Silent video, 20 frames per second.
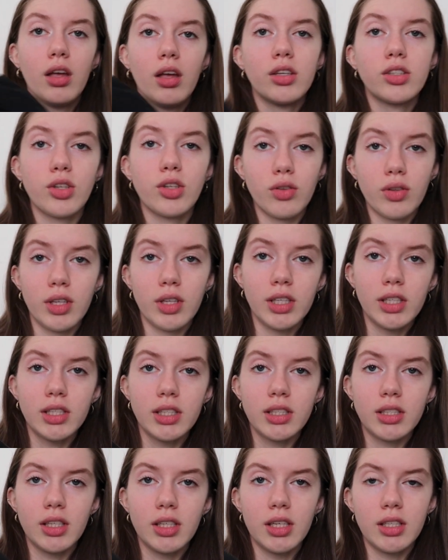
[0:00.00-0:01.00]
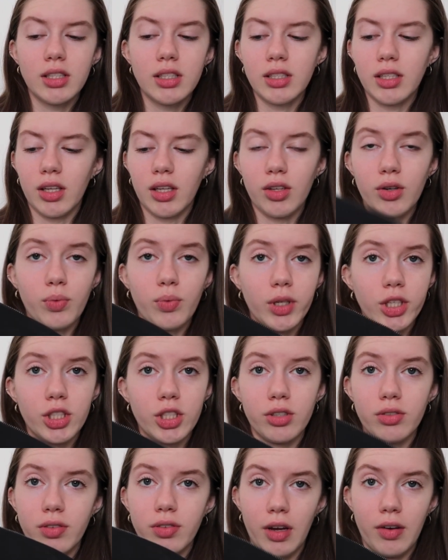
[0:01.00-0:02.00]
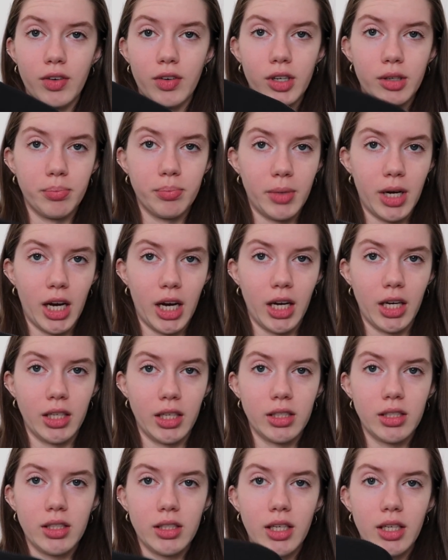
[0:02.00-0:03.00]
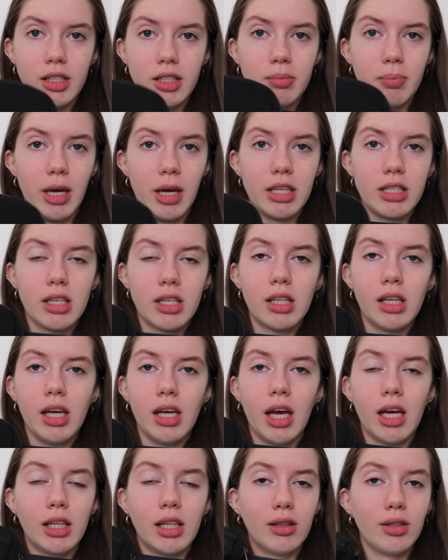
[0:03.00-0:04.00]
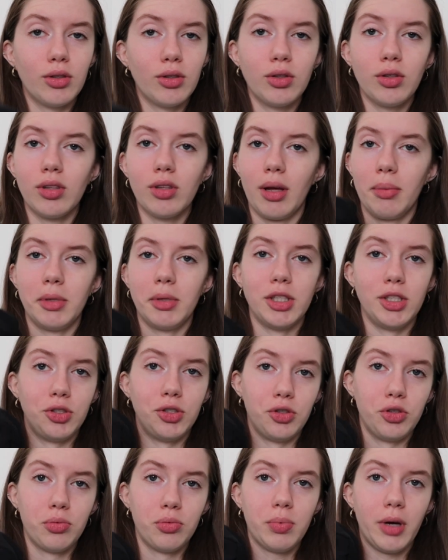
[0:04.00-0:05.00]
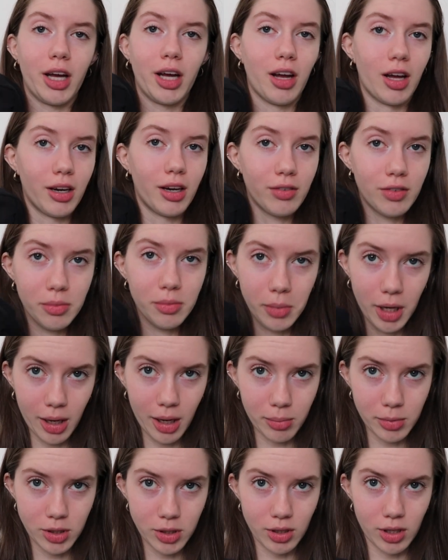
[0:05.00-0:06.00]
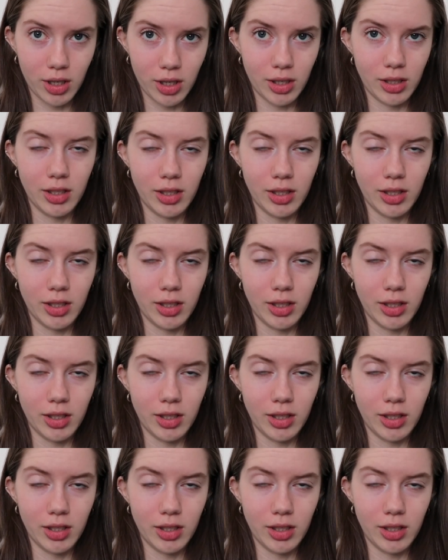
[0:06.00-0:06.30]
So this is another winter favorite of mine. It's basically a Lululemon dupe. I got it from Amazon.